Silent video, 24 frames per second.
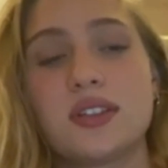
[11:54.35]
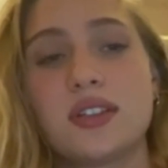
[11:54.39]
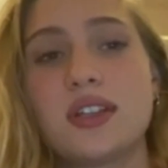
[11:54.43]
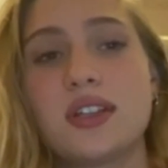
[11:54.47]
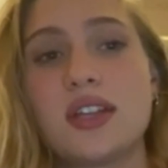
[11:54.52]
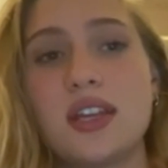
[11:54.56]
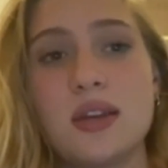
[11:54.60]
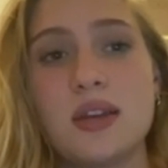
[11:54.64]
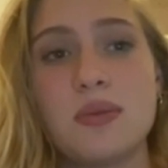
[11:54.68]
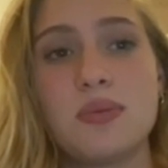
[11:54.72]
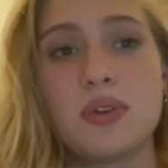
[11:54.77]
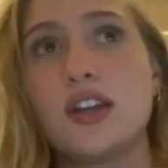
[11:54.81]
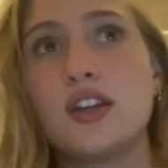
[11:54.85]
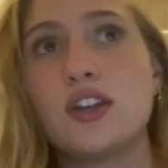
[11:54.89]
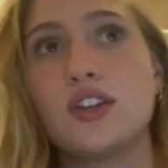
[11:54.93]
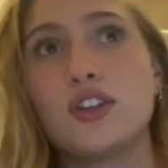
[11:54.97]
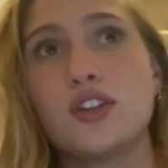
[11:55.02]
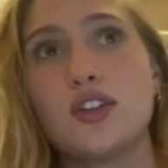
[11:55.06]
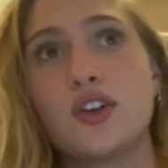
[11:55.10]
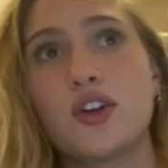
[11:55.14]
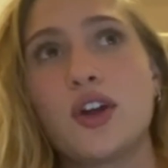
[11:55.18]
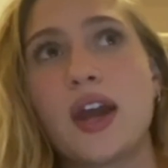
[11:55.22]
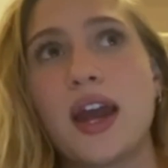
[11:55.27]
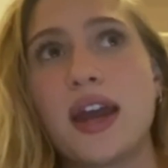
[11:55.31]
keep
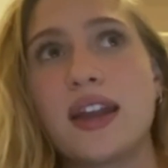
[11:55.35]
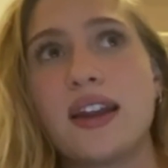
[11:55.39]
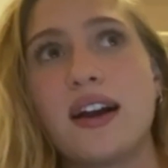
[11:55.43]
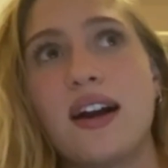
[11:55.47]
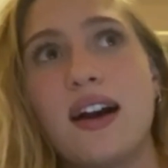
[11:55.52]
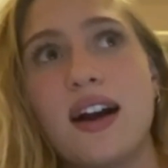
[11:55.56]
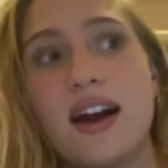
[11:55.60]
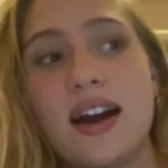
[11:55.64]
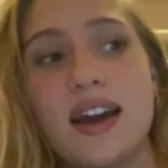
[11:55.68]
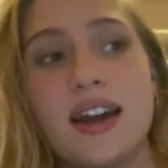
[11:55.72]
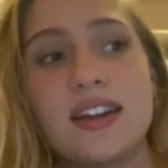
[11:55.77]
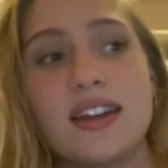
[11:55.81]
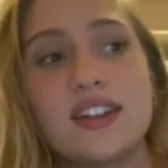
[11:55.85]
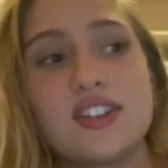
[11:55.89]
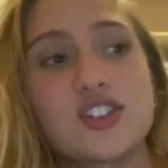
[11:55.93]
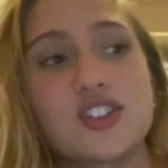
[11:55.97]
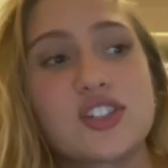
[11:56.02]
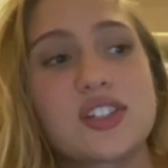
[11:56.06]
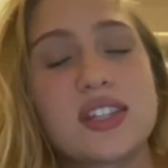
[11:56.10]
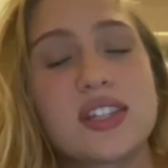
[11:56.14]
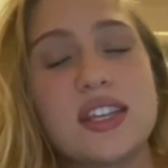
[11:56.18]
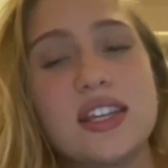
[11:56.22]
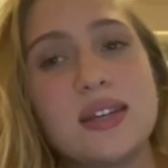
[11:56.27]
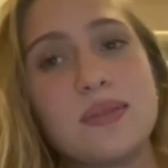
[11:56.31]
your head high and
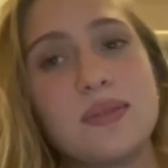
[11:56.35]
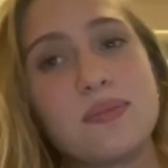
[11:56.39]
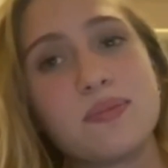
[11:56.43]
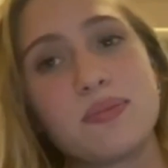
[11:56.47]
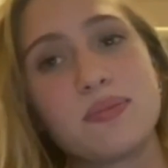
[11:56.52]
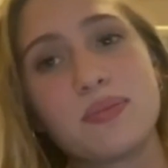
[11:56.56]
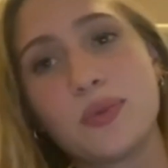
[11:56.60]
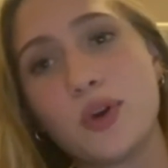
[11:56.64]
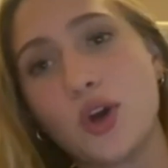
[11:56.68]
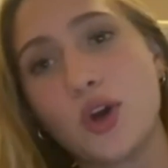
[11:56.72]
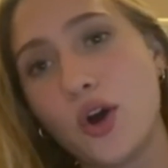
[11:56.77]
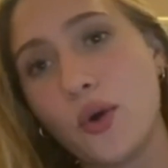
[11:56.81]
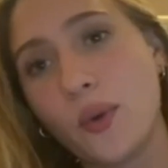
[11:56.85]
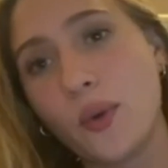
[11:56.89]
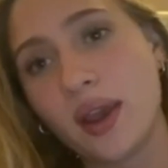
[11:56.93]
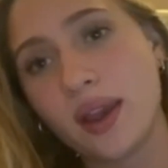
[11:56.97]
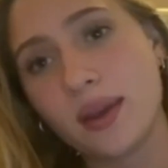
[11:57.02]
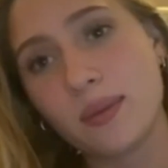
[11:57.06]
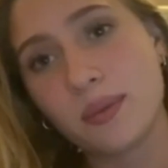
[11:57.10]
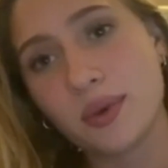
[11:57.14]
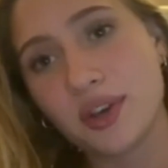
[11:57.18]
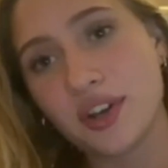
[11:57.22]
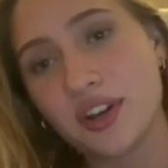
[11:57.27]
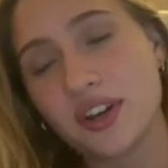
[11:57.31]
just keep
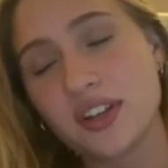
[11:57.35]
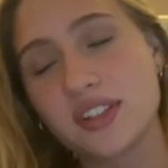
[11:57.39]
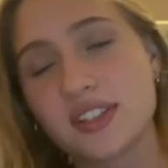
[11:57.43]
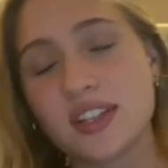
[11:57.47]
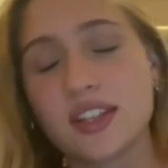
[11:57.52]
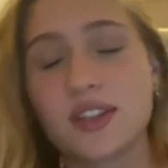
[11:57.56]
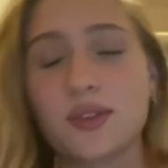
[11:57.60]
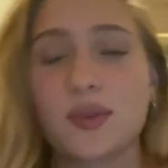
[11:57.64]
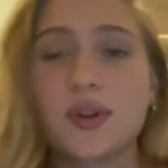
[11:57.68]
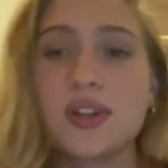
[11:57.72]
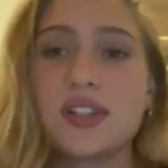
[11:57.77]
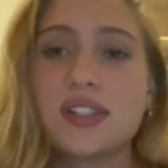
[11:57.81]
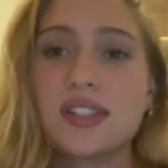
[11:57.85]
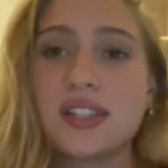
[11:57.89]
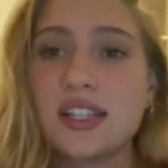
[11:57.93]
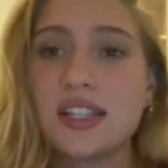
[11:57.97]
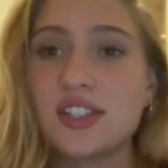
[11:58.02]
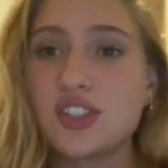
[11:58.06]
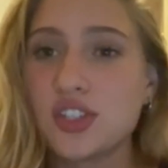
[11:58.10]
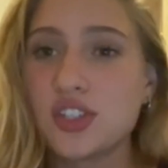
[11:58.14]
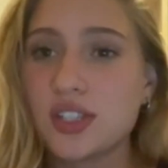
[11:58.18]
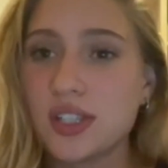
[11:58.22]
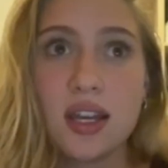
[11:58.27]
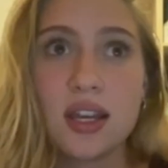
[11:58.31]
going, because otherwise
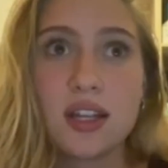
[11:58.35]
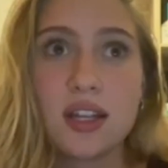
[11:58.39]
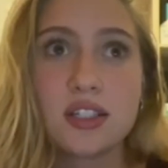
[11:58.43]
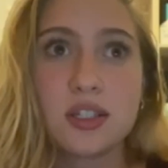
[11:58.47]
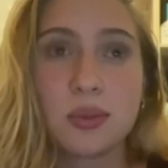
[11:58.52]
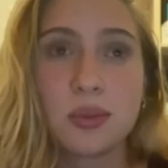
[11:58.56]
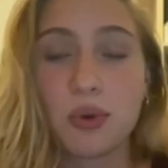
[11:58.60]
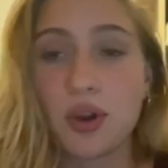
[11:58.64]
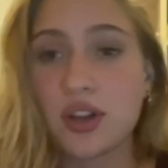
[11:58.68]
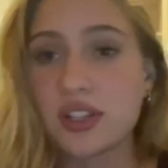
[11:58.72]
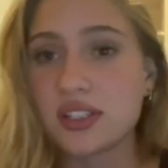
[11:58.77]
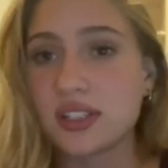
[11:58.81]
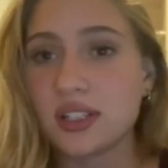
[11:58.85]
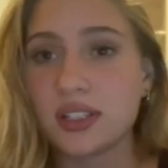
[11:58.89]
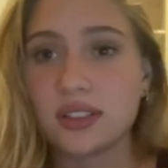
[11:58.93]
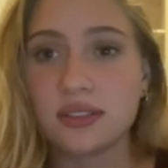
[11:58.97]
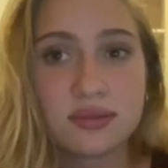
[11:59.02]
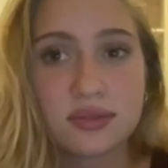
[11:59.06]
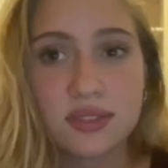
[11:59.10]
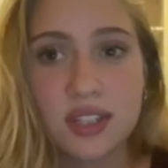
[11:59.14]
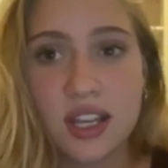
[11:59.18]
things just get depressing.